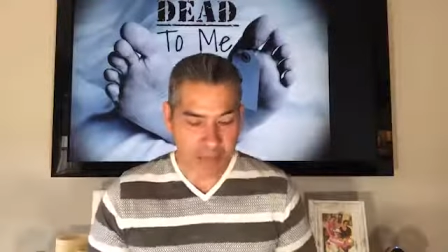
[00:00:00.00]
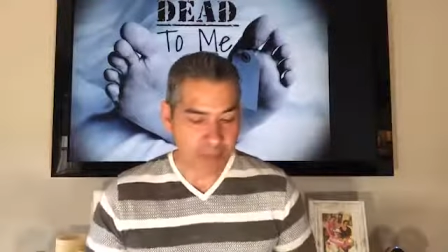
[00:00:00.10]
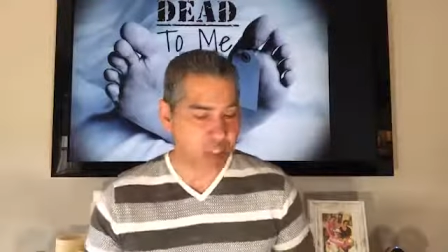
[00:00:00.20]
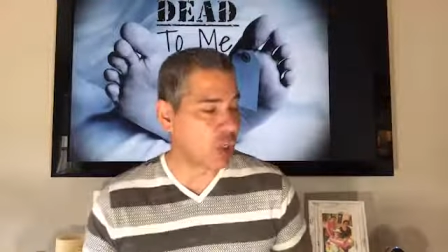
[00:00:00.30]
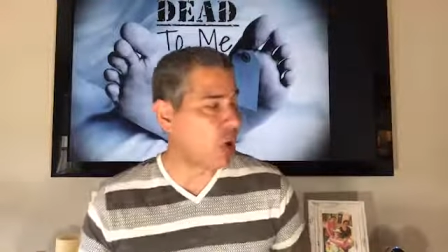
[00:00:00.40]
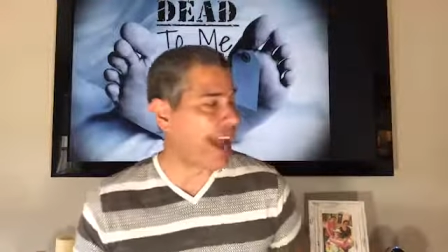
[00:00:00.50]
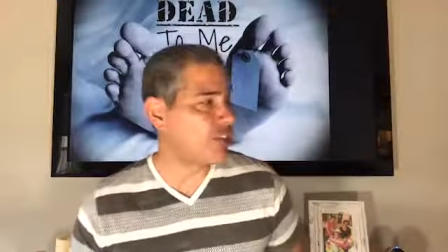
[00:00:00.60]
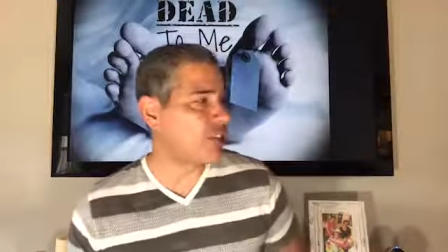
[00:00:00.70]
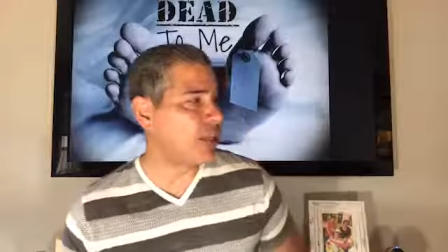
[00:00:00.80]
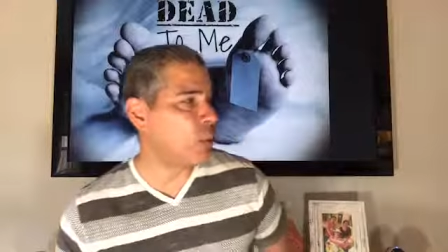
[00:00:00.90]
So
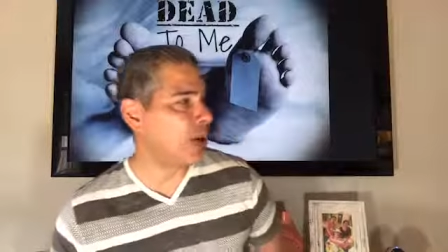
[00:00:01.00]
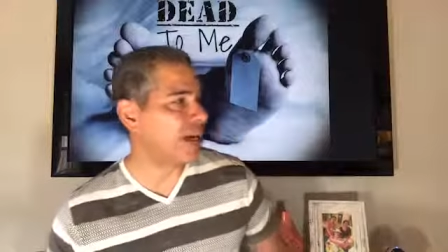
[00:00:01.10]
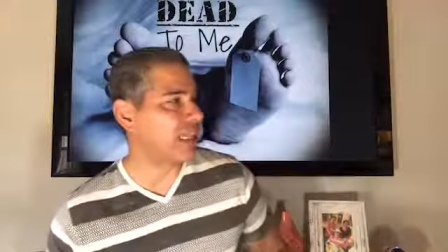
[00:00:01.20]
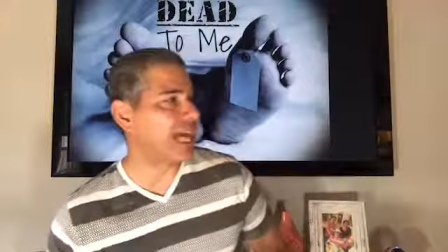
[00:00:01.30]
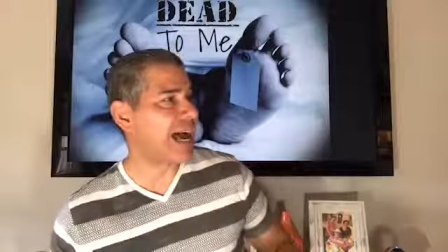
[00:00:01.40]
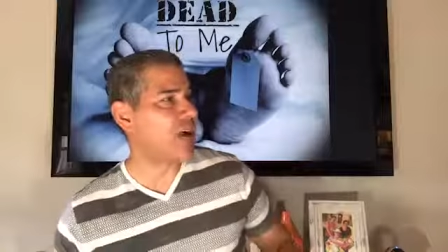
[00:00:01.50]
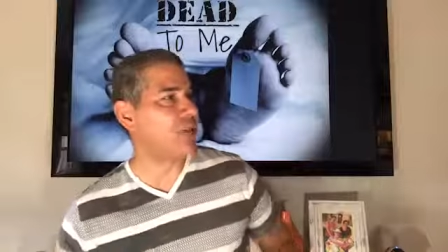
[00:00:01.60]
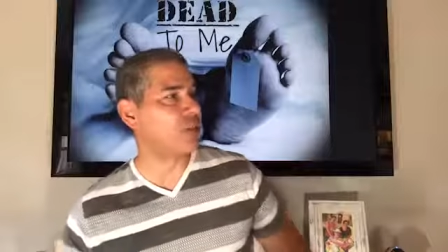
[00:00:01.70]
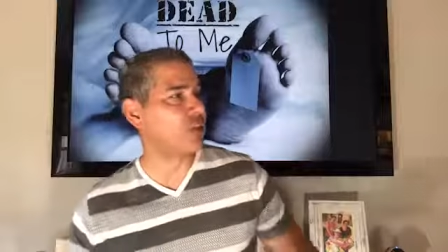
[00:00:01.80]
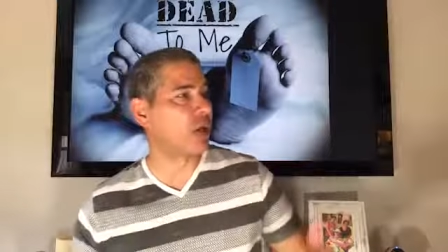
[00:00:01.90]
actually, we're going to allow
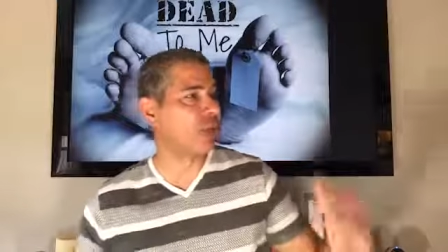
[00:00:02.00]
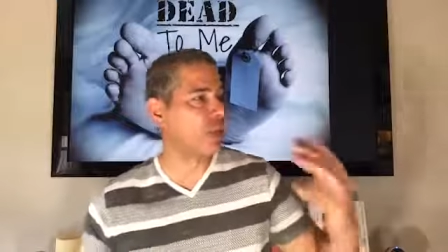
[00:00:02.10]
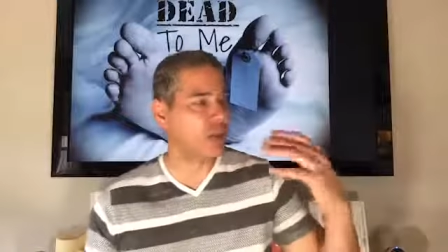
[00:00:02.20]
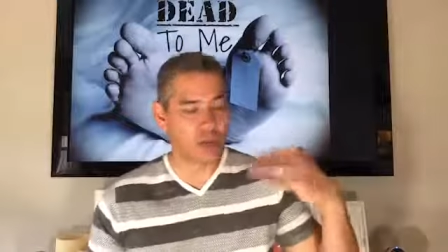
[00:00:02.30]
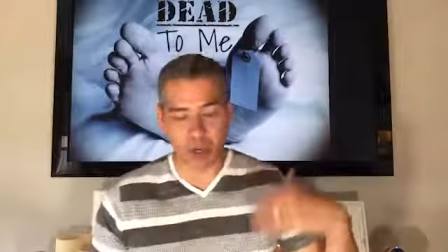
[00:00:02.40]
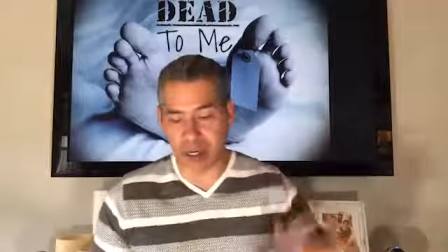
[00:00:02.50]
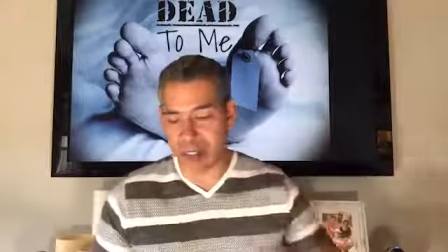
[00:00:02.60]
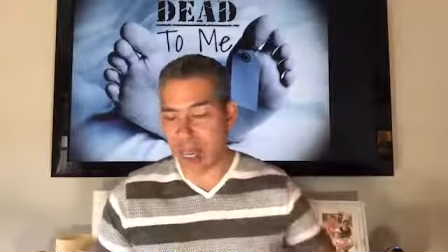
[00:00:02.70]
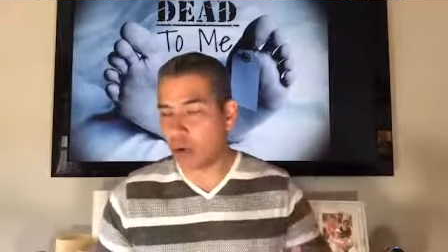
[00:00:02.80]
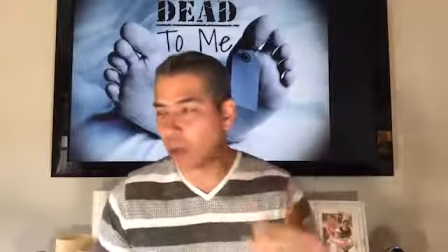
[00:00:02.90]
the scripture, we're going to
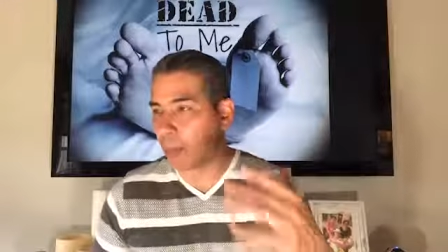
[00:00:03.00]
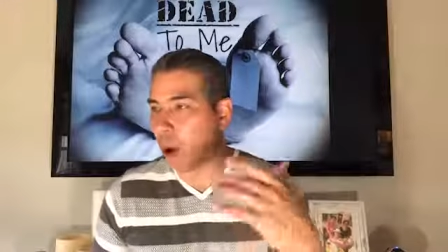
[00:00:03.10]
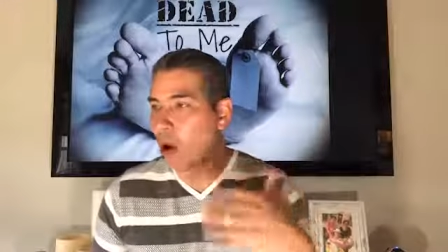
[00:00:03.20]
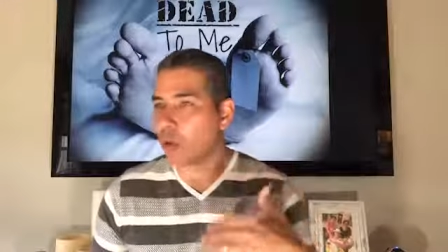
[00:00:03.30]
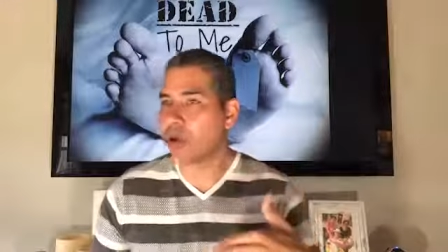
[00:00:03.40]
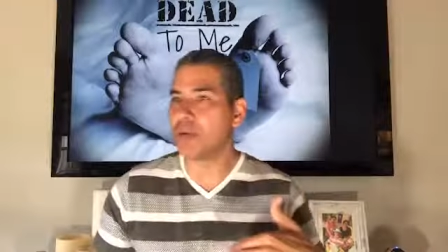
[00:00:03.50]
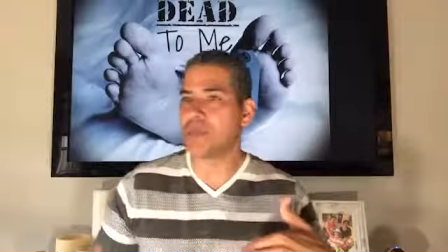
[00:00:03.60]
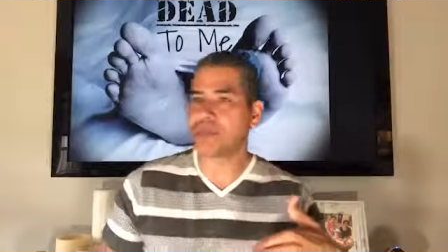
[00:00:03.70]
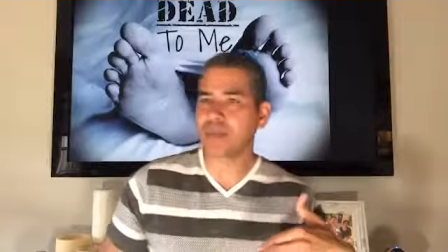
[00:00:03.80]
allow what Paul wrote